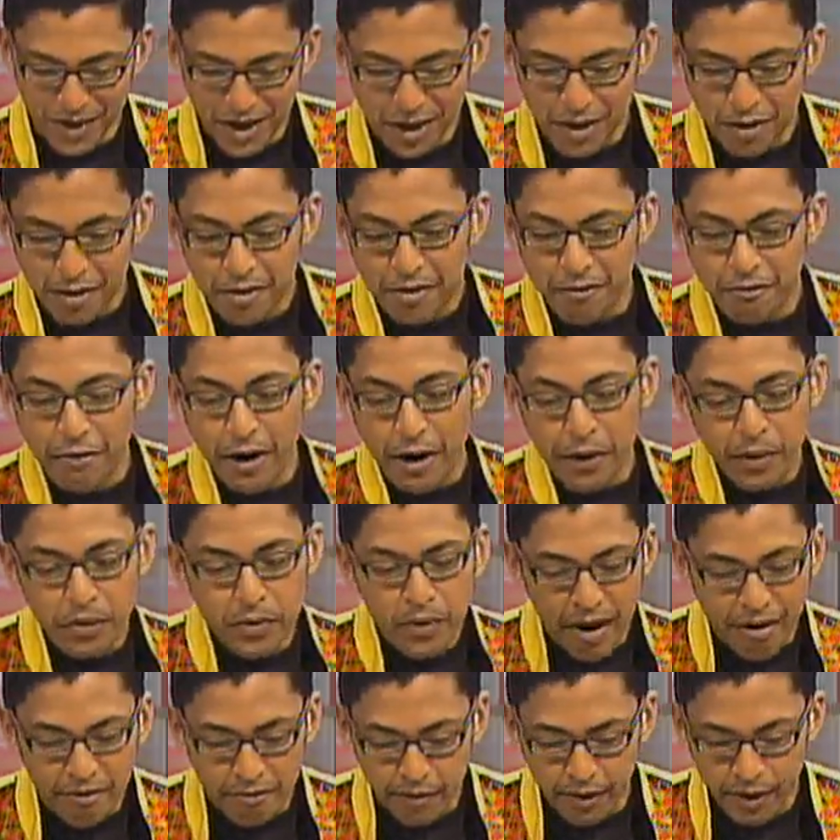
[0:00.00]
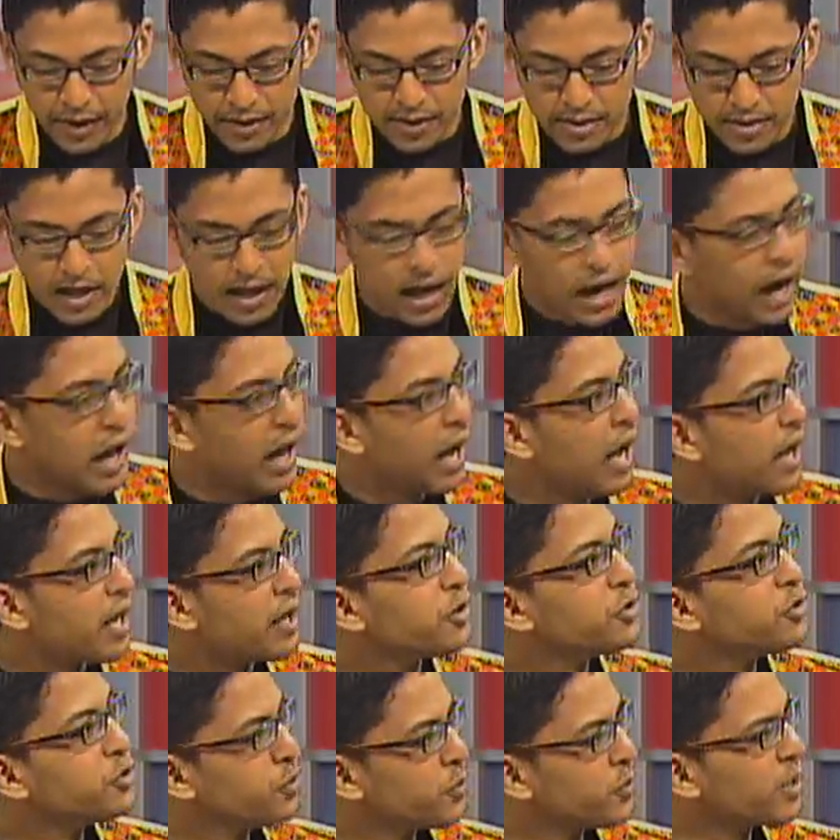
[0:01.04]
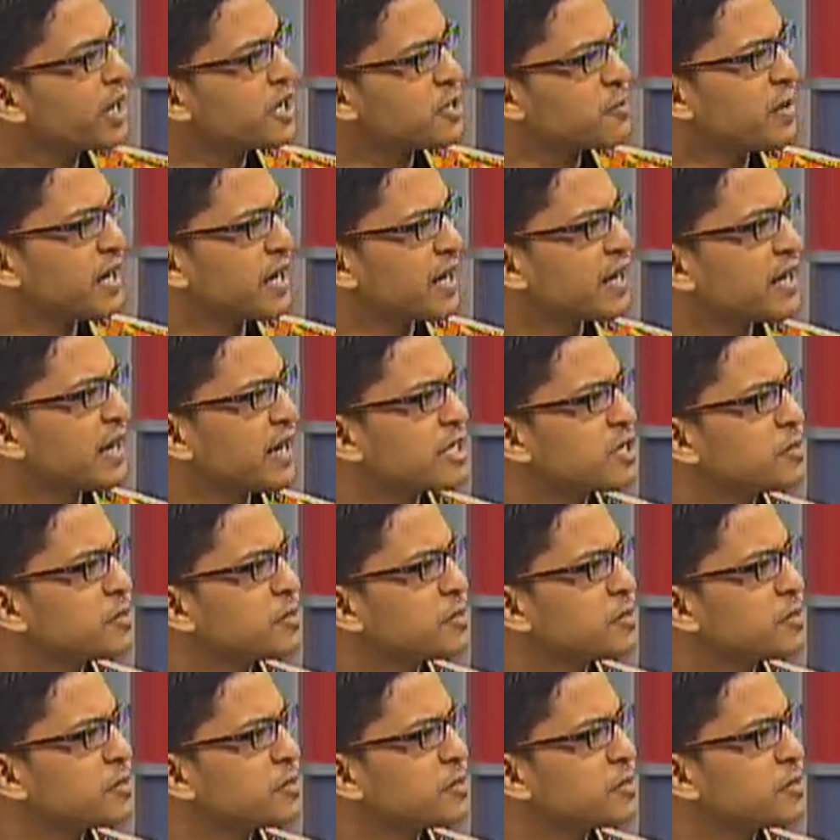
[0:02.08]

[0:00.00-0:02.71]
the very Reverend and you were explaining that to me.